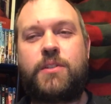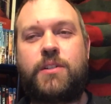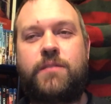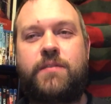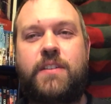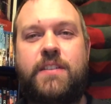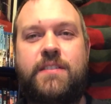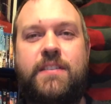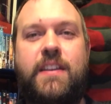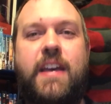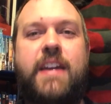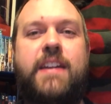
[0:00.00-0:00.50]

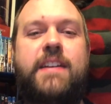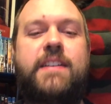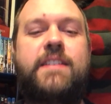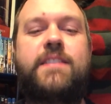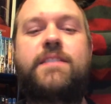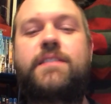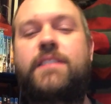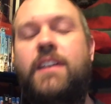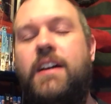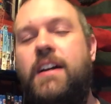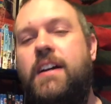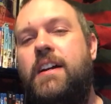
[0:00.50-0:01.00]
movies that
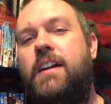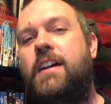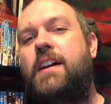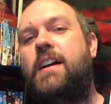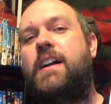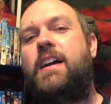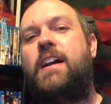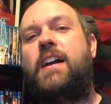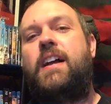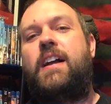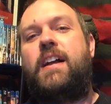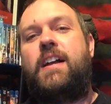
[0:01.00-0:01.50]
is.
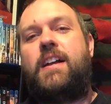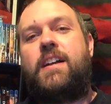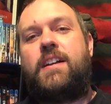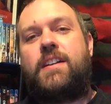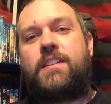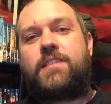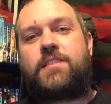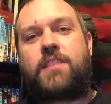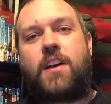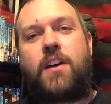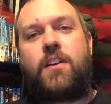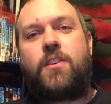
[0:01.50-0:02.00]

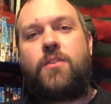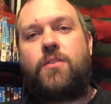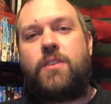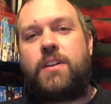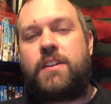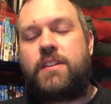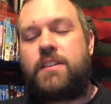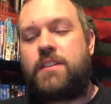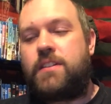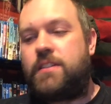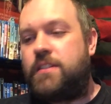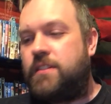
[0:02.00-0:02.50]

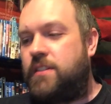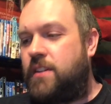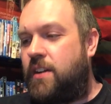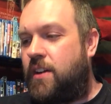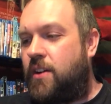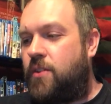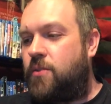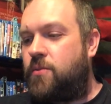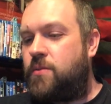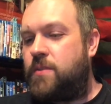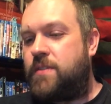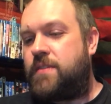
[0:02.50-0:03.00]
So, you
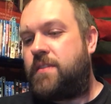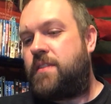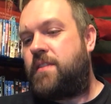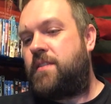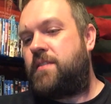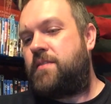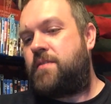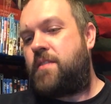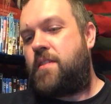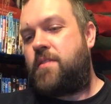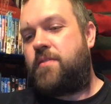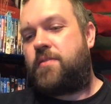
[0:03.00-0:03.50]
know,
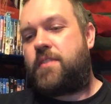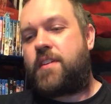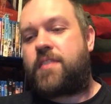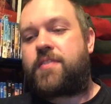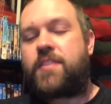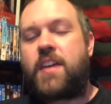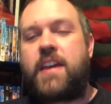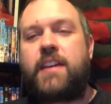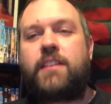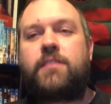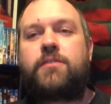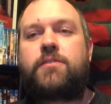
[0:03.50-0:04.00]
the
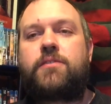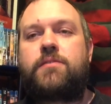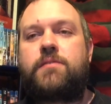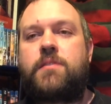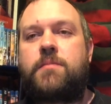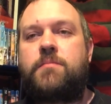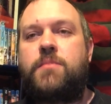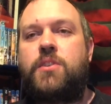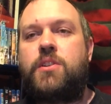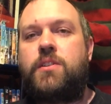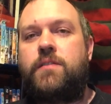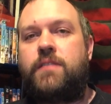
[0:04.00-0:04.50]
things from
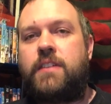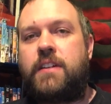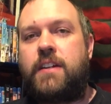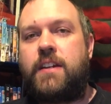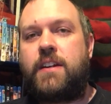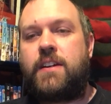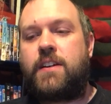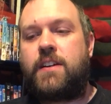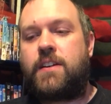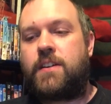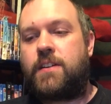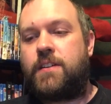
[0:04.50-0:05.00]
the movie
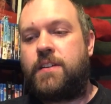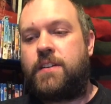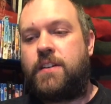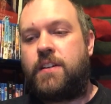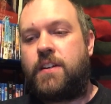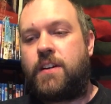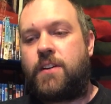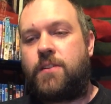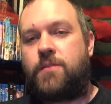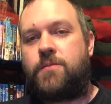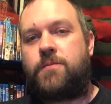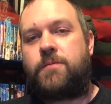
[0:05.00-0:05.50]
here, you
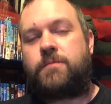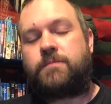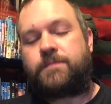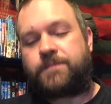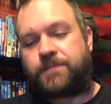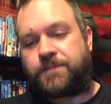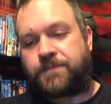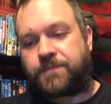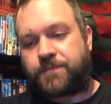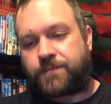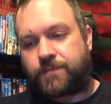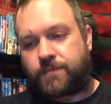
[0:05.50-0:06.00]
know,
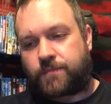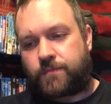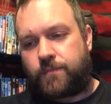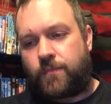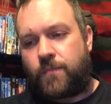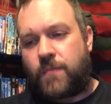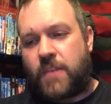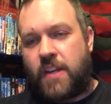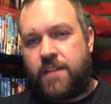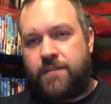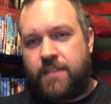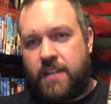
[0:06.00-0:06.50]

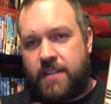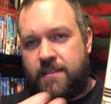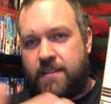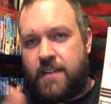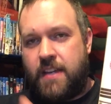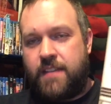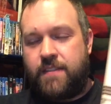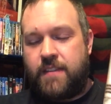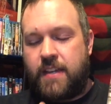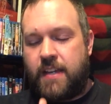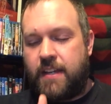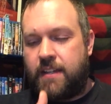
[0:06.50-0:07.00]
that's
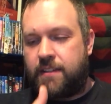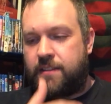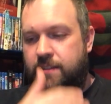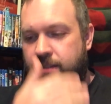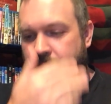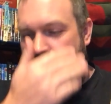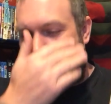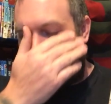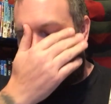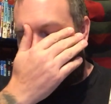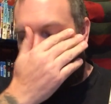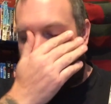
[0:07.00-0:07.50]
in this
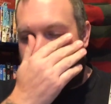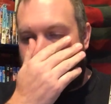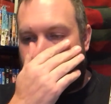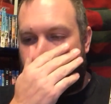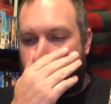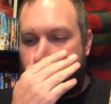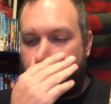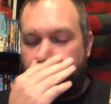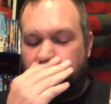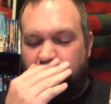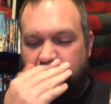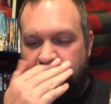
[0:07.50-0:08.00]
that,
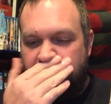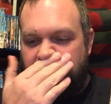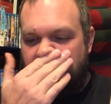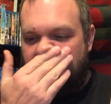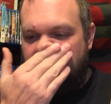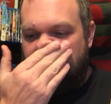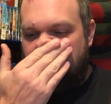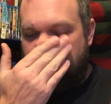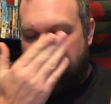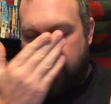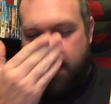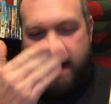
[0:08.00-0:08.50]
that the
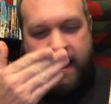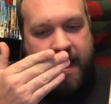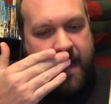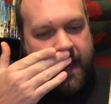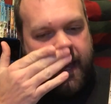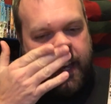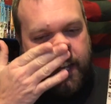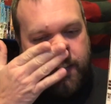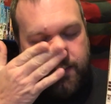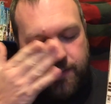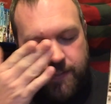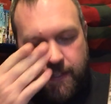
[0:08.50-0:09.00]
movie uh,
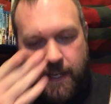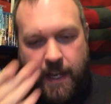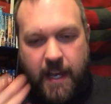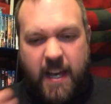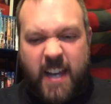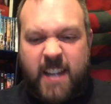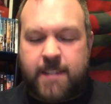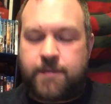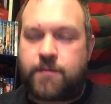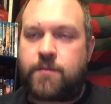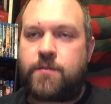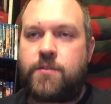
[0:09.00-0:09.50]
has.
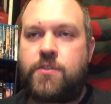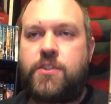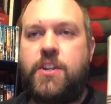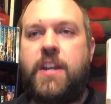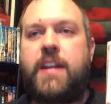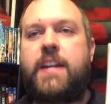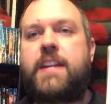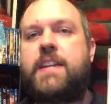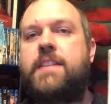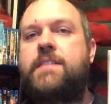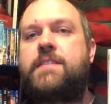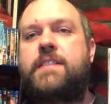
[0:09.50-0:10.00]
Uh,
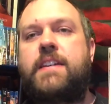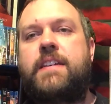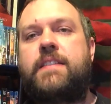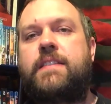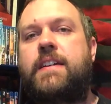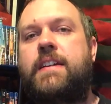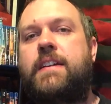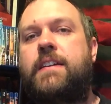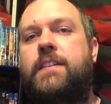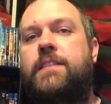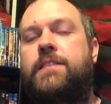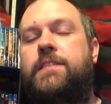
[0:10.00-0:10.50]
Jenny is in
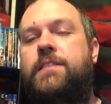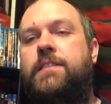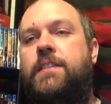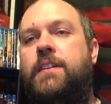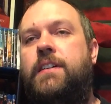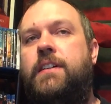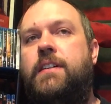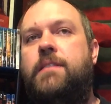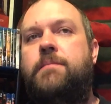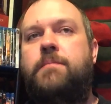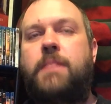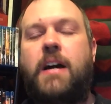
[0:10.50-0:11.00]
this.
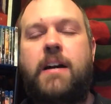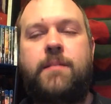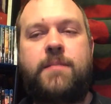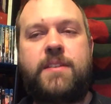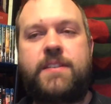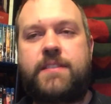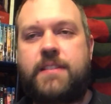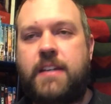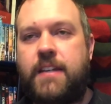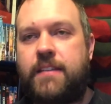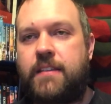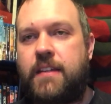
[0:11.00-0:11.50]

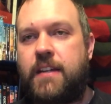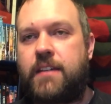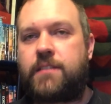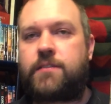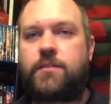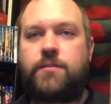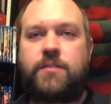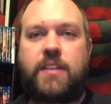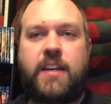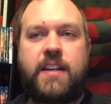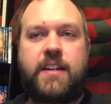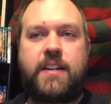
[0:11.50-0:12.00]
Bubba's in
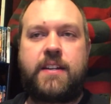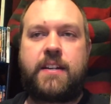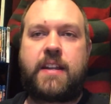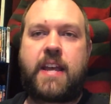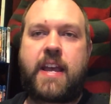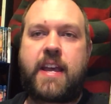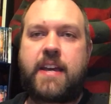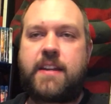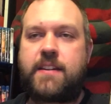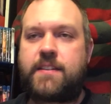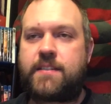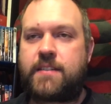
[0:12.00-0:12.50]
this. Lieutenant
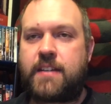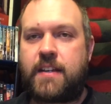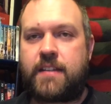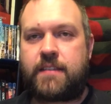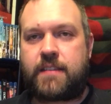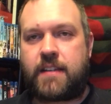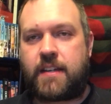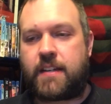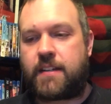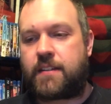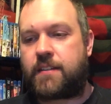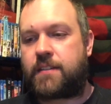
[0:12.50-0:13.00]
Dan is
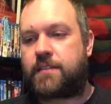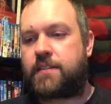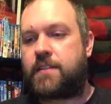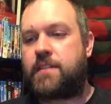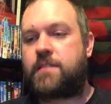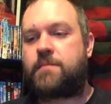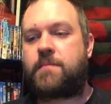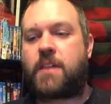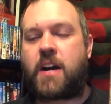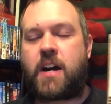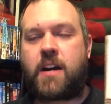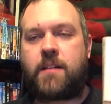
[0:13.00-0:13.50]
in this.
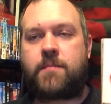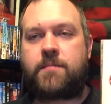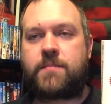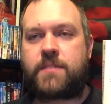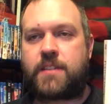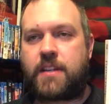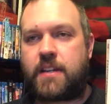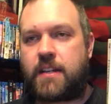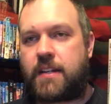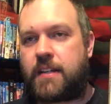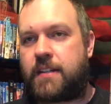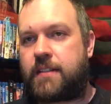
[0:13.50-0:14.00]
His
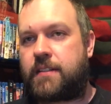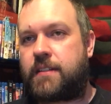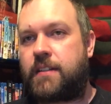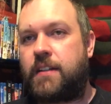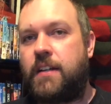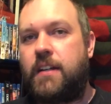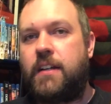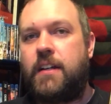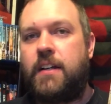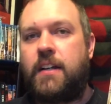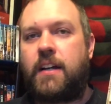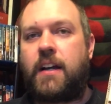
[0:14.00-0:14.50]
mom's in it.
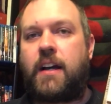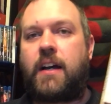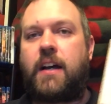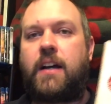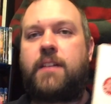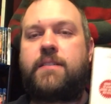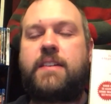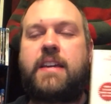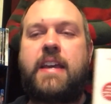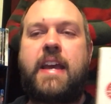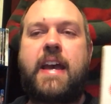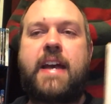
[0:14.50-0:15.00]

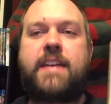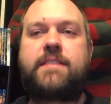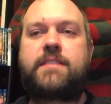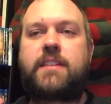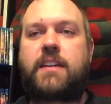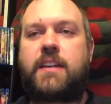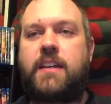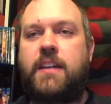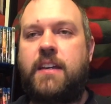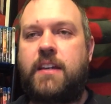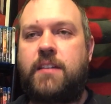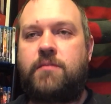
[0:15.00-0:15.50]
Uh, he has
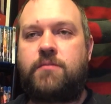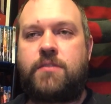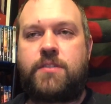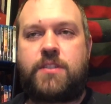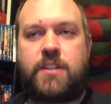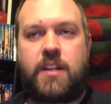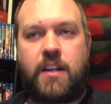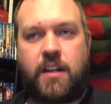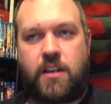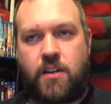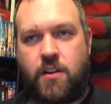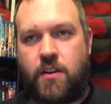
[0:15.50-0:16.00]
a kid with
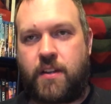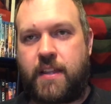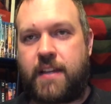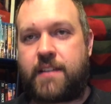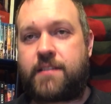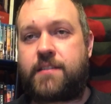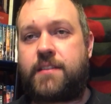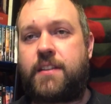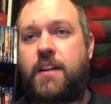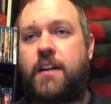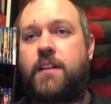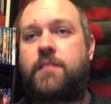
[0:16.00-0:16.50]
Jenny. All
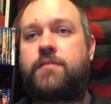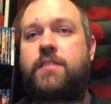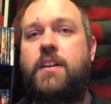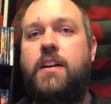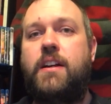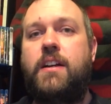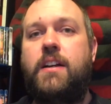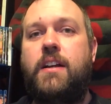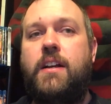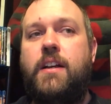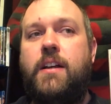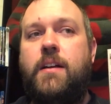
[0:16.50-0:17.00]
that stuff.
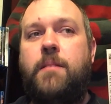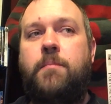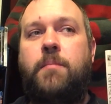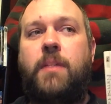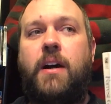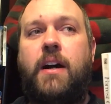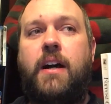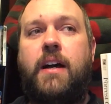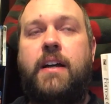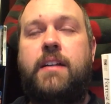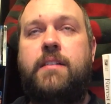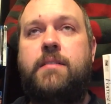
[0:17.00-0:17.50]

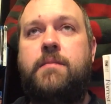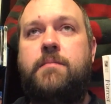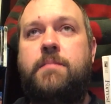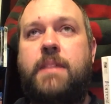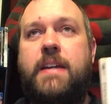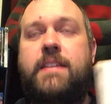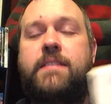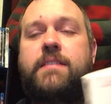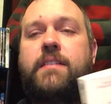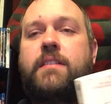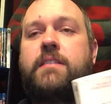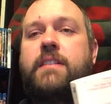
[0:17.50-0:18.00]
But
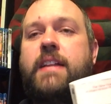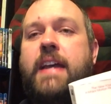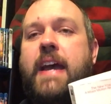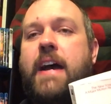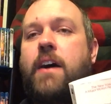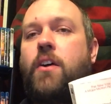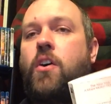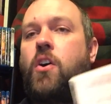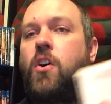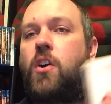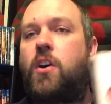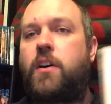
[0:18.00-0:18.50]
basically,
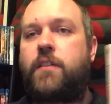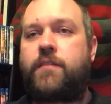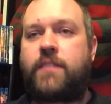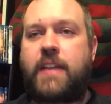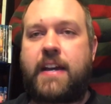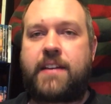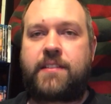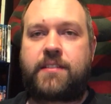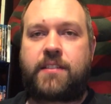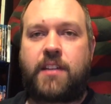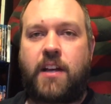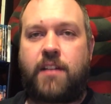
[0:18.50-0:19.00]
how all of
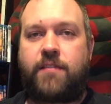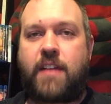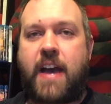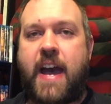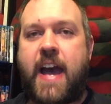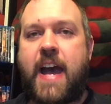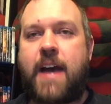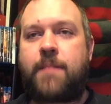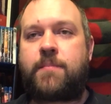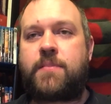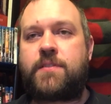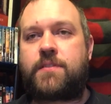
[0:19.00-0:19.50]
that stuff
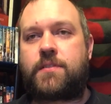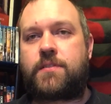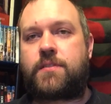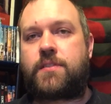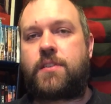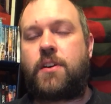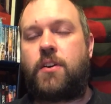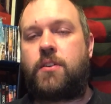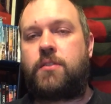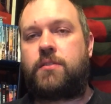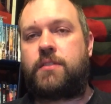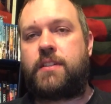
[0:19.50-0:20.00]
happens is
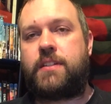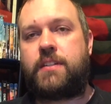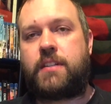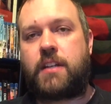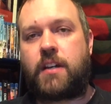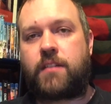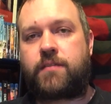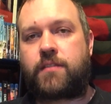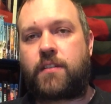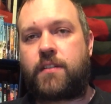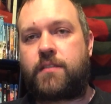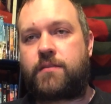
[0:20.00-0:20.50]
totally
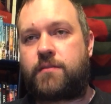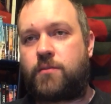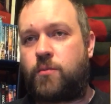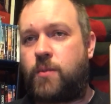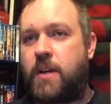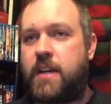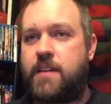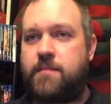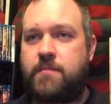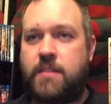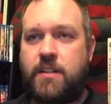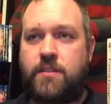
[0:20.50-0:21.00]
different. The
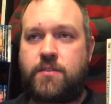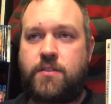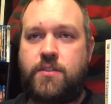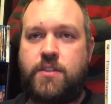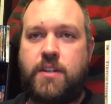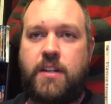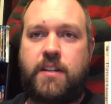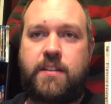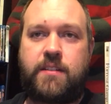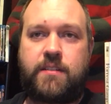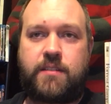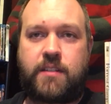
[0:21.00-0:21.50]
way he meets
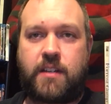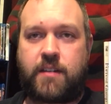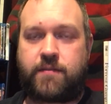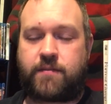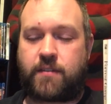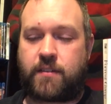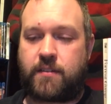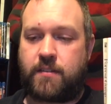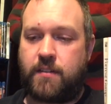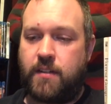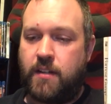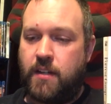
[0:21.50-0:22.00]
Jenny's
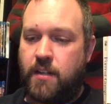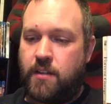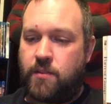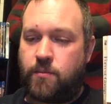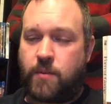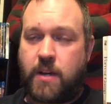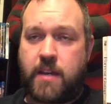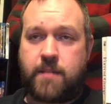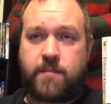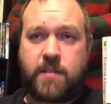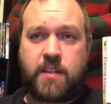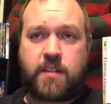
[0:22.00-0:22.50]
different.
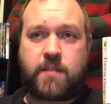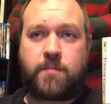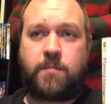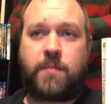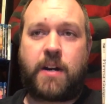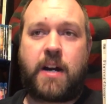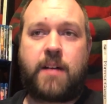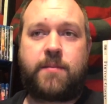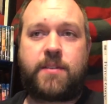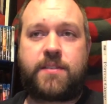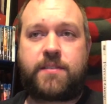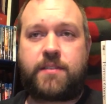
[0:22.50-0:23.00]
The way he meets
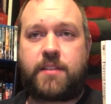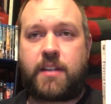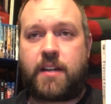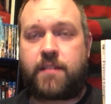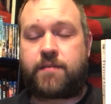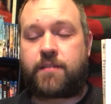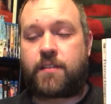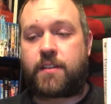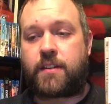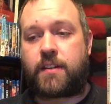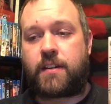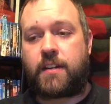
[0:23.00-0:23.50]
Bubba's
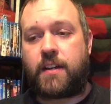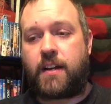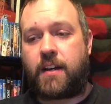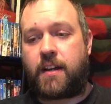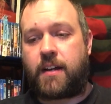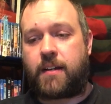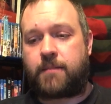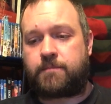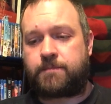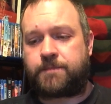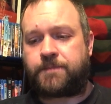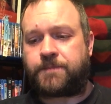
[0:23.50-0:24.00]
different.
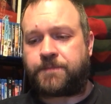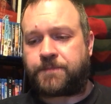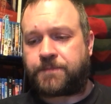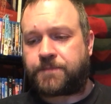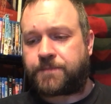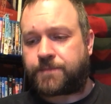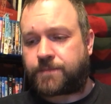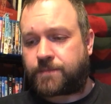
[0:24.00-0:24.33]
Um,